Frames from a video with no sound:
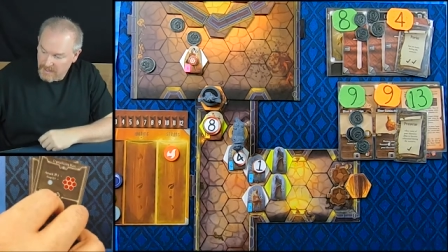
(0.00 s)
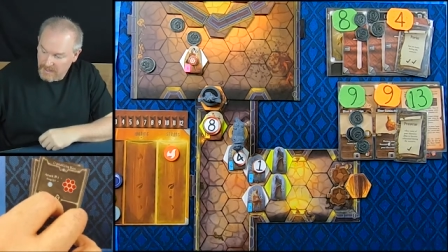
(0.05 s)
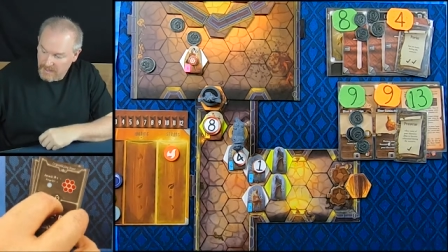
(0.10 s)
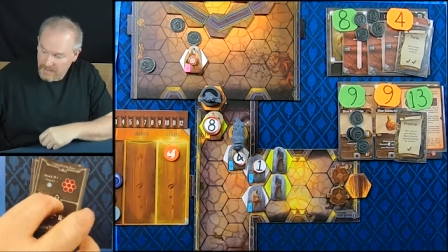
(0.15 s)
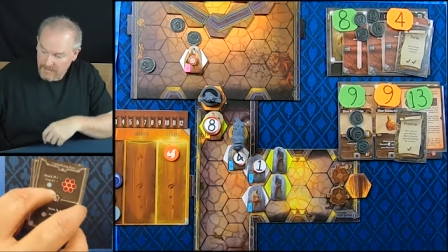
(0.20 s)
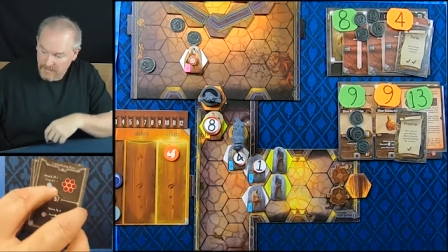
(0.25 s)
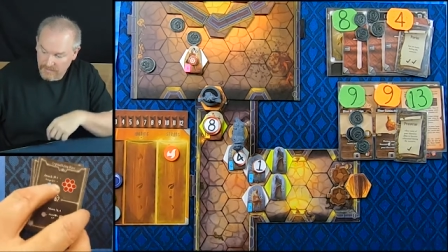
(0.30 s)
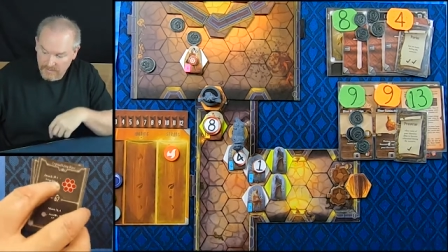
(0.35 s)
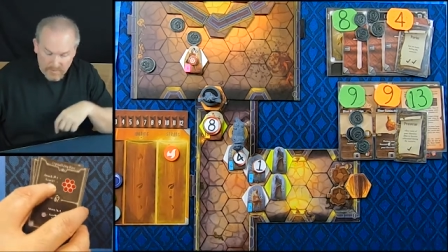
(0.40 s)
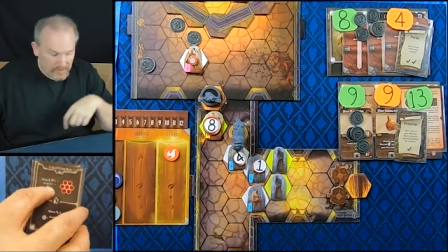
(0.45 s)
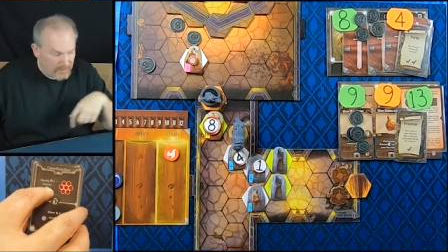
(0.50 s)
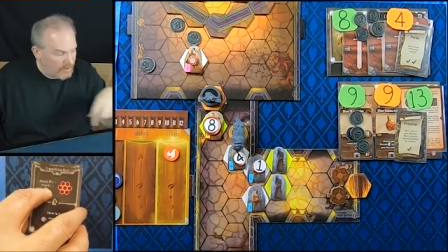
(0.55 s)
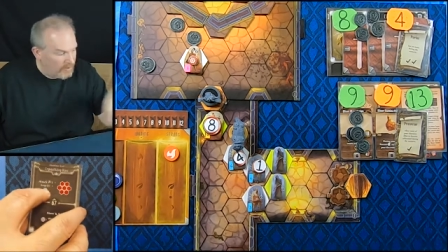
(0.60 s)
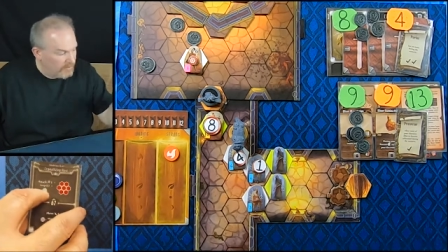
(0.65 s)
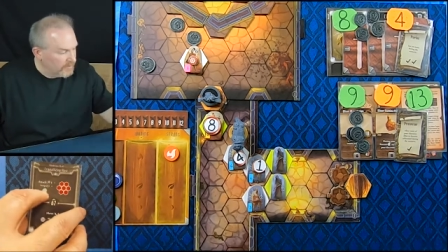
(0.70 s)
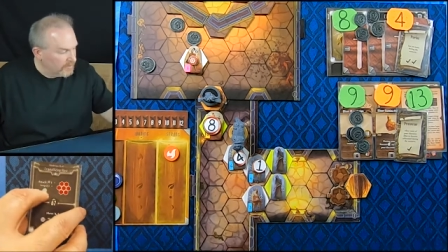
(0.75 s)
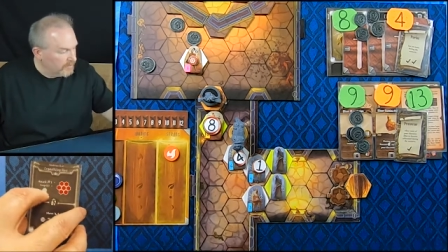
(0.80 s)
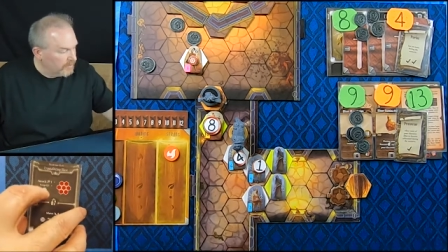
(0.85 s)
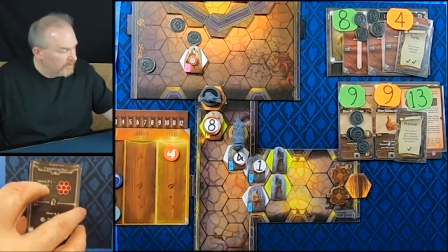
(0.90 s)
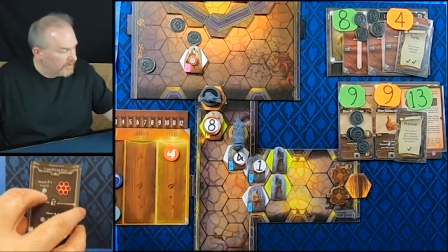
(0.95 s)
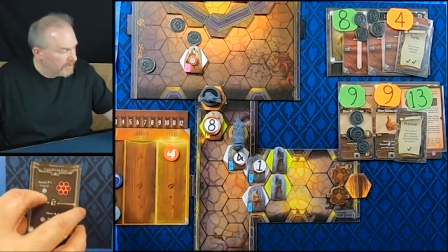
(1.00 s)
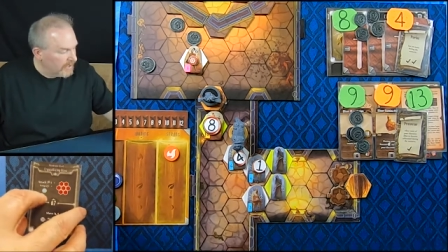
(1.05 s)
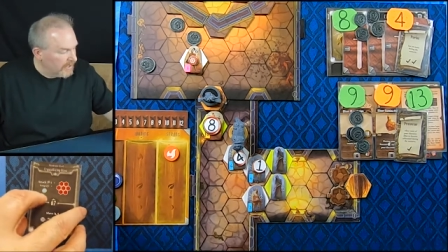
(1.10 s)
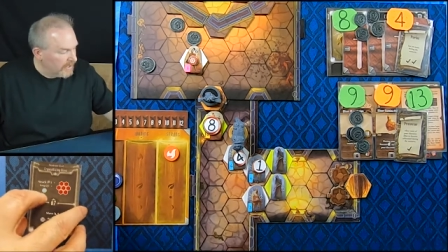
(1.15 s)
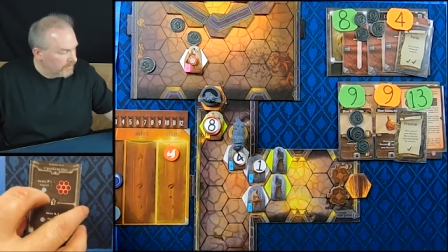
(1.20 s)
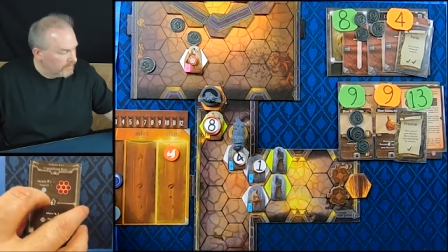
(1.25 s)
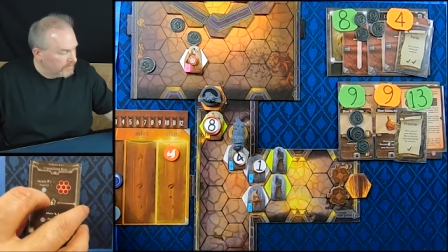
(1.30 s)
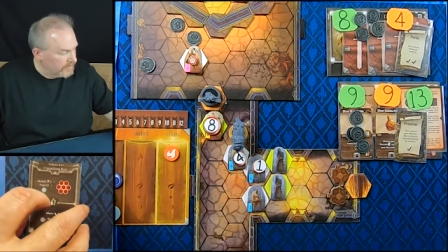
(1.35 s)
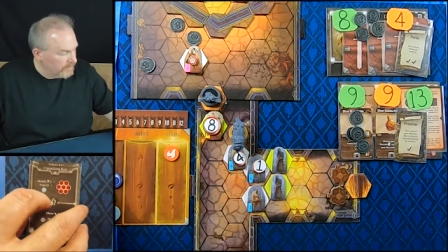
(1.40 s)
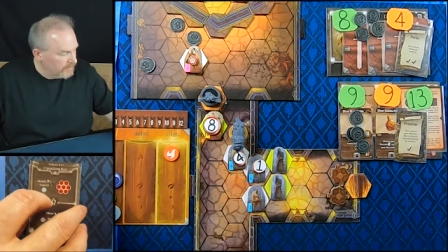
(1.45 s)
And this one will also bring
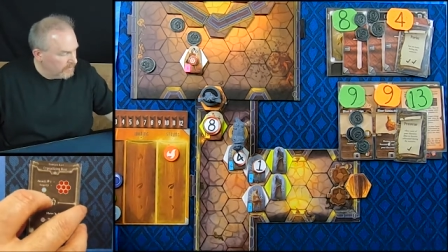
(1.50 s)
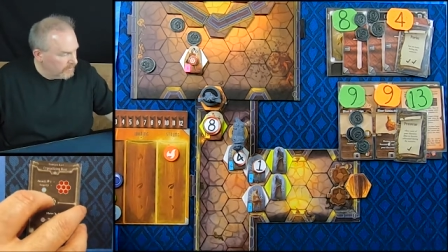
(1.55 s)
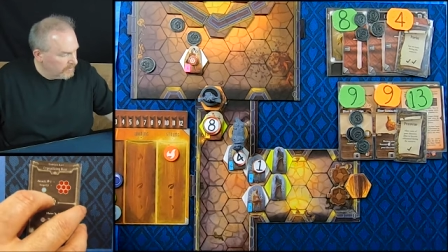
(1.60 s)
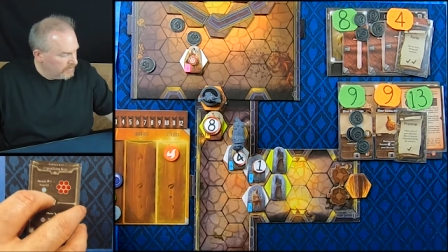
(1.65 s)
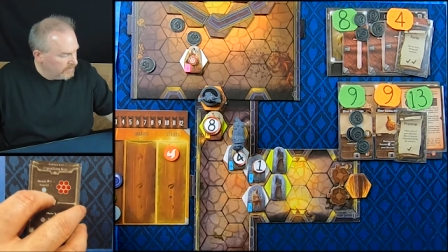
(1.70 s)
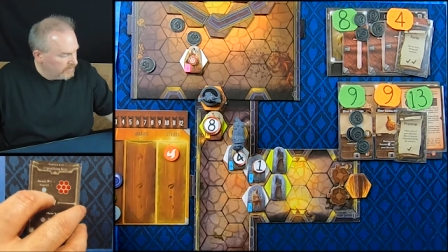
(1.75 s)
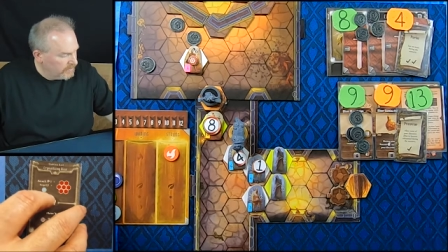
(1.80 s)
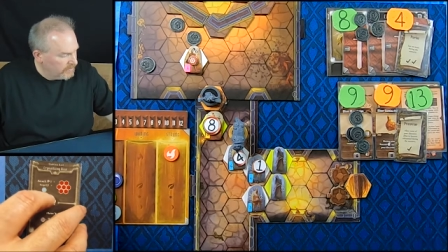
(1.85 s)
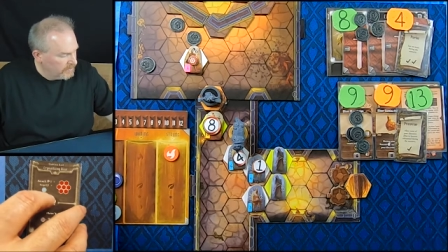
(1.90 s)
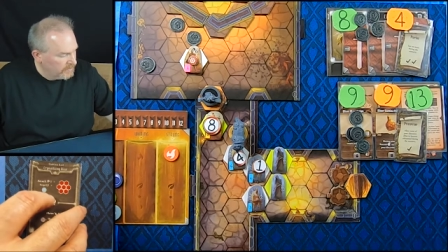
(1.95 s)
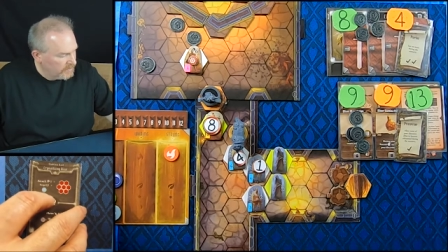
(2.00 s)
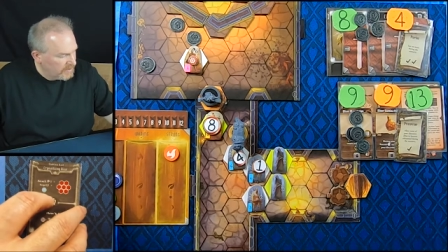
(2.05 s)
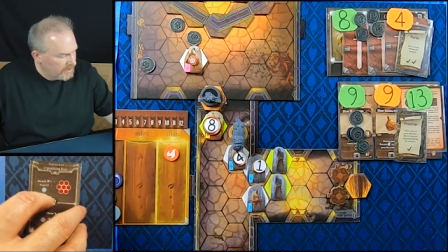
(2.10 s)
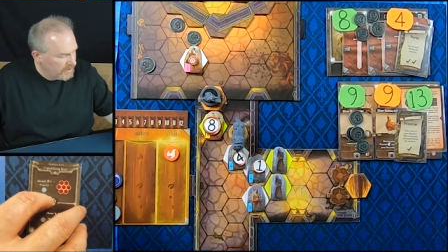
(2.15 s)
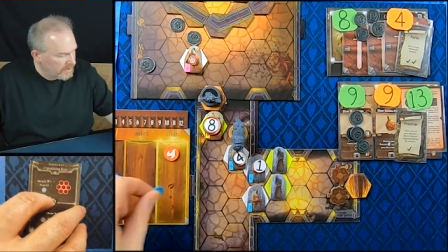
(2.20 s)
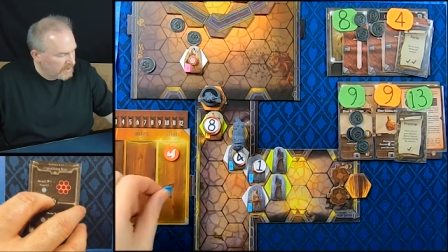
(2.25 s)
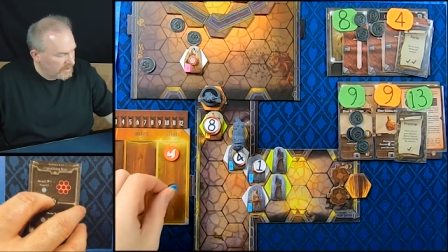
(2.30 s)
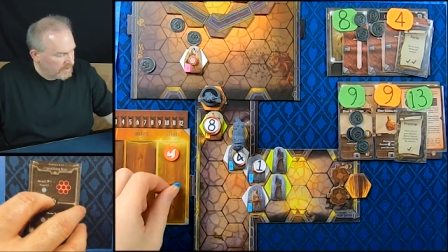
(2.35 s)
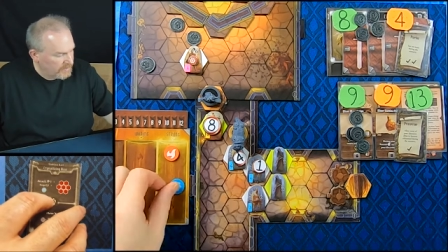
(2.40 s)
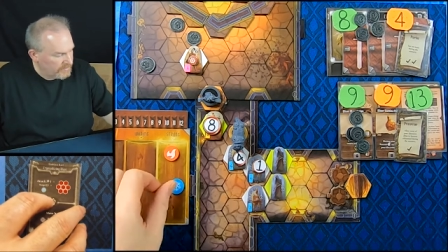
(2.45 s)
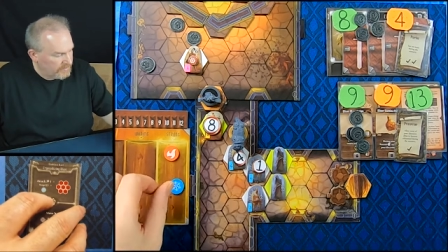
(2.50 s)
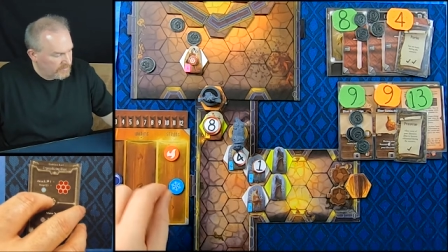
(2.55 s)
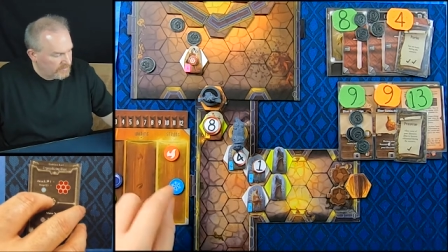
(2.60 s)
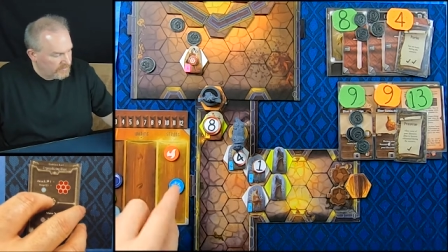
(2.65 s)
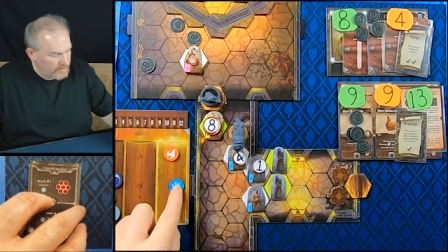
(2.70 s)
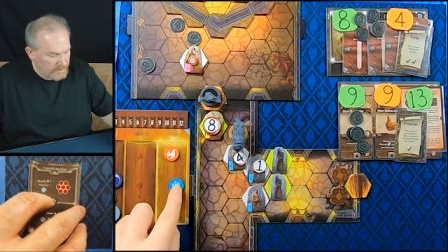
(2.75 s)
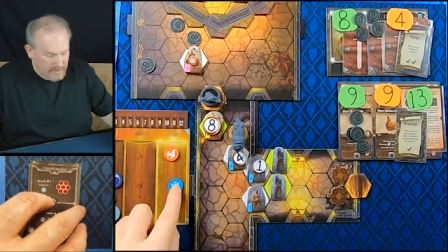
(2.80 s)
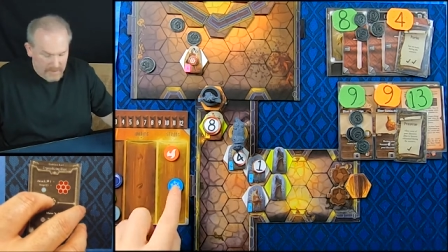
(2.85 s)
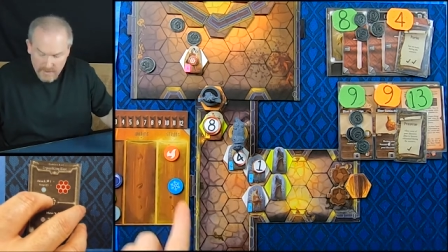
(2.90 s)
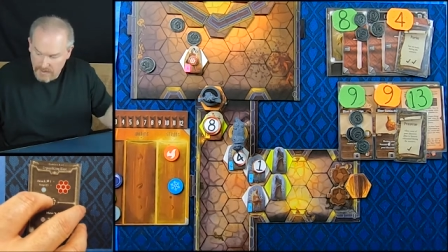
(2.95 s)
out ice.